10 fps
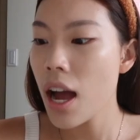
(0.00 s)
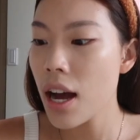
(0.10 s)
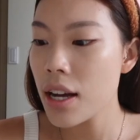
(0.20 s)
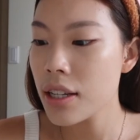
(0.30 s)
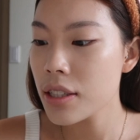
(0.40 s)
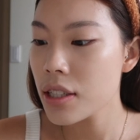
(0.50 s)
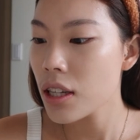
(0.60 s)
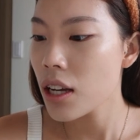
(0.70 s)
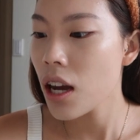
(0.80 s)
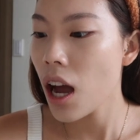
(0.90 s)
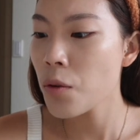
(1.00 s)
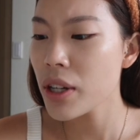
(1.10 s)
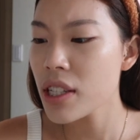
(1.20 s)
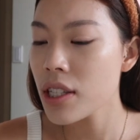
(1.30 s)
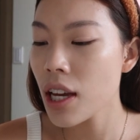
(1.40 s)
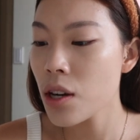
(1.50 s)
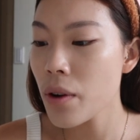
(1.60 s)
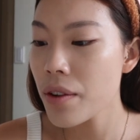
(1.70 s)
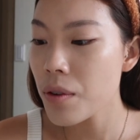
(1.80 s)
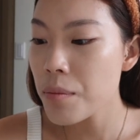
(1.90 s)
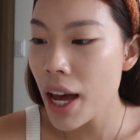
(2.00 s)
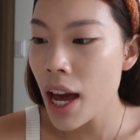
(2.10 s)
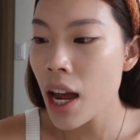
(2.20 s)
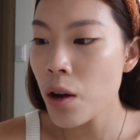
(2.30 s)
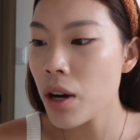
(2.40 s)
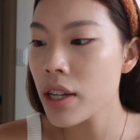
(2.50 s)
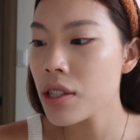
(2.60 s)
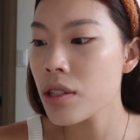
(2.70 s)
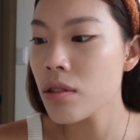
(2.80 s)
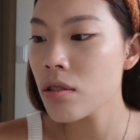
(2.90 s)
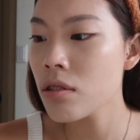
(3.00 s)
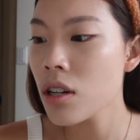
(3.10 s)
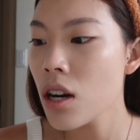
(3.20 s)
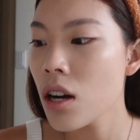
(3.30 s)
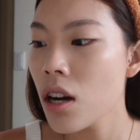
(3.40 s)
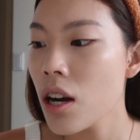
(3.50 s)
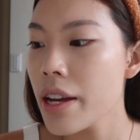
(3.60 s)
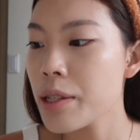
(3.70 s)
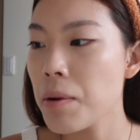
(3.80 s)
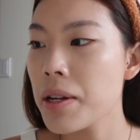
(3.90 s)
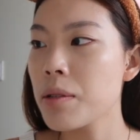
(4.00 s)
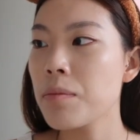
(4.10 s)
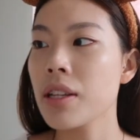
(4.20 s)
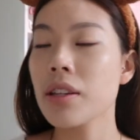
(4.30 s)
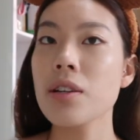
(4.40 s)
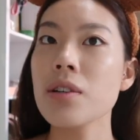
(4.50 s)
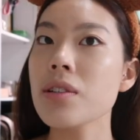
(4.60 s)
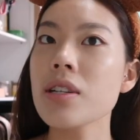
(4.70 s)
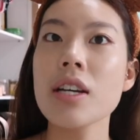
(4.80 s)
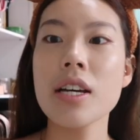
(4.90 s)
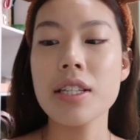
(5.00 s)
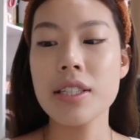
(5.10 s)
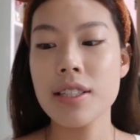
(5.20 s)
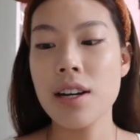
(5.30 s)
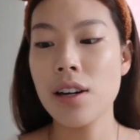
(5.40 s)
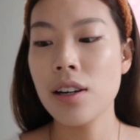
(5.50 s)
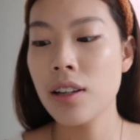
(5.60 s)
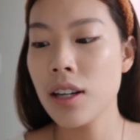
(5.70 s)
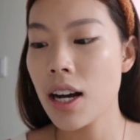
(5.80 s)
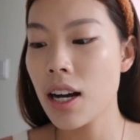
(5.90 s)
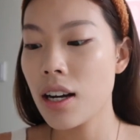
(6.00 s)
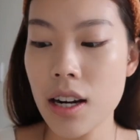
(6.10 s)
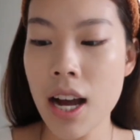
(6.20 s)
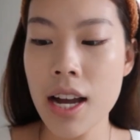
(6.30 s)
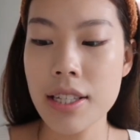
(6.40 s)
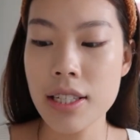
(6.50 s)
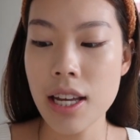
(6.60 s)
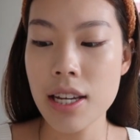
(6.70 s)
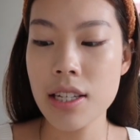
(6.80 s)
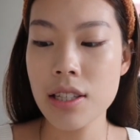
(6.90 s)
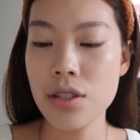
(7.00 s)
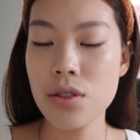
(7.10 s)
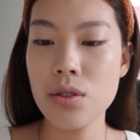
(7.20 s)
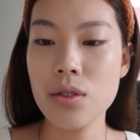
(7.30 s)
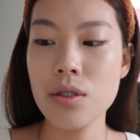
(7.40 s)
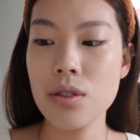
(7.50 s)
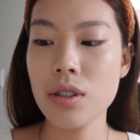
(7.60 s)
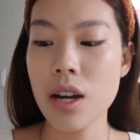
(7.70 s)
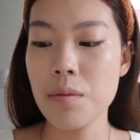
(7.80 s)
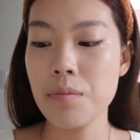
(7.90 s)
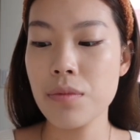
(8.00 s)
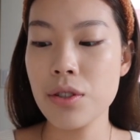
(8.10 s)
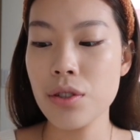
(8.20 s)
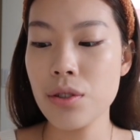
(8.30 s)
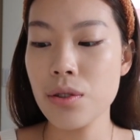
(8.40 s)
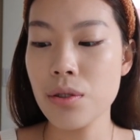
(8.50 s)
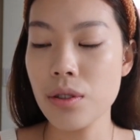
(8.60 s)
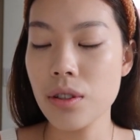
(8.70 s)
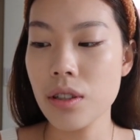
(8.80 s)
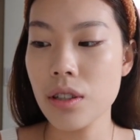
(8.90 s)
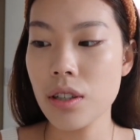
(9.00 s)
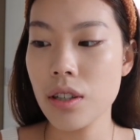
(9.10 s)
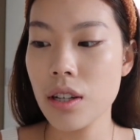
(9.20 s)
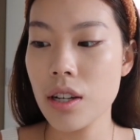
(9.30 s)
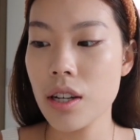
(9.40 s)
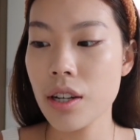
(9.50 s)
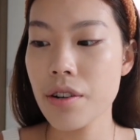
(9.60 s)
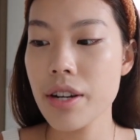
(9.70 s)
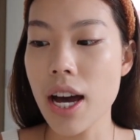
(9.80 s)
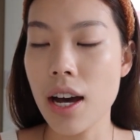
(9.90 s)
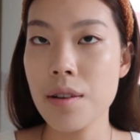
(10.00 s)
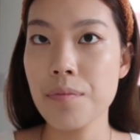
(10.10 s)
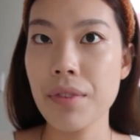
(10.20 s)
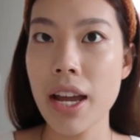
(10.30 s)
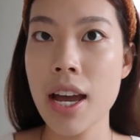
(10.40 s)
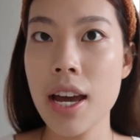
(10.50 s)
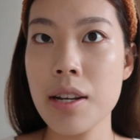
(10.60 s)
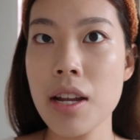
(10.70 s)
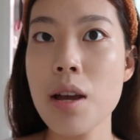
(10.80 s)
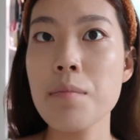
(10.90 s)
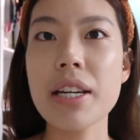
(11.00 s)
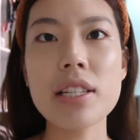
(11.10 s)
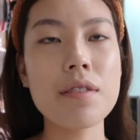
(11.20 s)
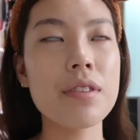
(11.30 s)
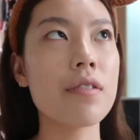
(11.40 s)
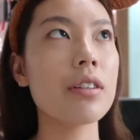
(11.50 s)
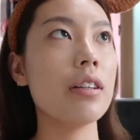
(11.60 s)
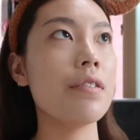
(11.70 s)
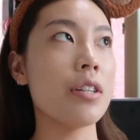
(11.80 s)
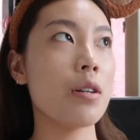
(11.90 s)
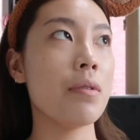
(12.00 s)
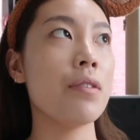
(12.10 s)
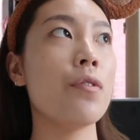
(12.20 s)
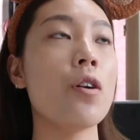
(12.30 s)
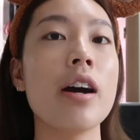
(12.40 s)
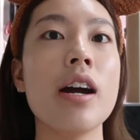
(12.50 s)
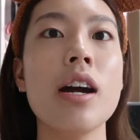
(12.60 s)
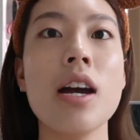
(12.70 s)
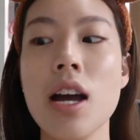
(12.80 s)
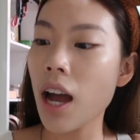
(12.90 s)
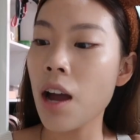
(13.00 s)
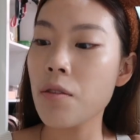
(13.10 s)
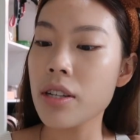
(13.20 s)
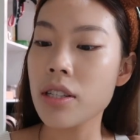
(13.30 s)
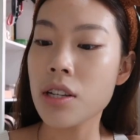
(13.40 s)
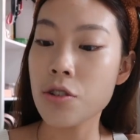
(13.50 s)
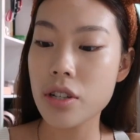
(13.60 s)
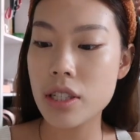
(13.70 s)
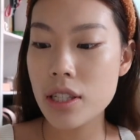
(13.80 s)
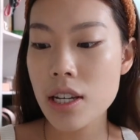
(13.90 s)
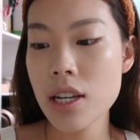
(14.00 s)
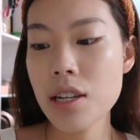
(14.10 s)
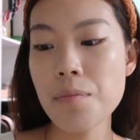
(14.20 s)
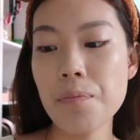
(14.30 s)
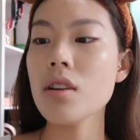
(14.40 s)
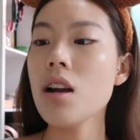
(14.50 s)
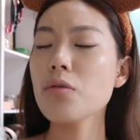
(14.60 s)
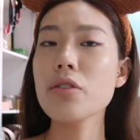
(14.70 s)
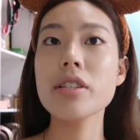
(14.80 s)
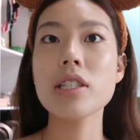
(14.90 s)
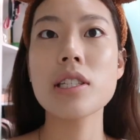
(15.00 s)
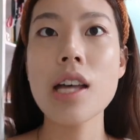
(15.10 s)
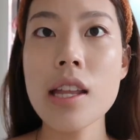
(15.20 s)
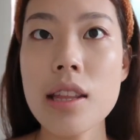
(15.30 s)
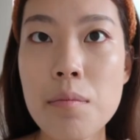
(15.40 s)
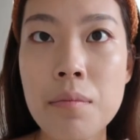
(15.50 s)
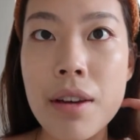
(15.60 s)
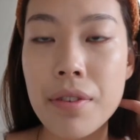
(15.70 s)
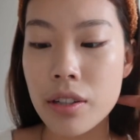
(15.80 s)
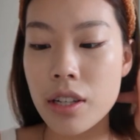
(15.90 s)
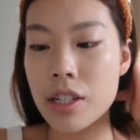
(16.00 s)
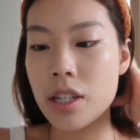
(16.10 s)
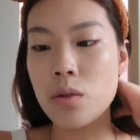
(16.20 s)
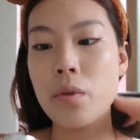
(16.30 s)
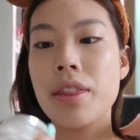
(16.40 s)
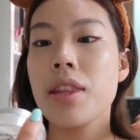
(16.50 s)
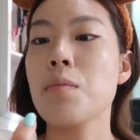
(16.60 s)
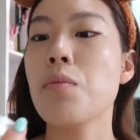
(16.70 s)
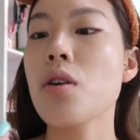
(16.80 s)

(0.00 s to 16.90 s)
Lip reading: and I wanted to get away from that. I wanted to experience something new, so I decided to come to Korea. And because I've never lived here before, I was interested. I'm going to set my foundation with the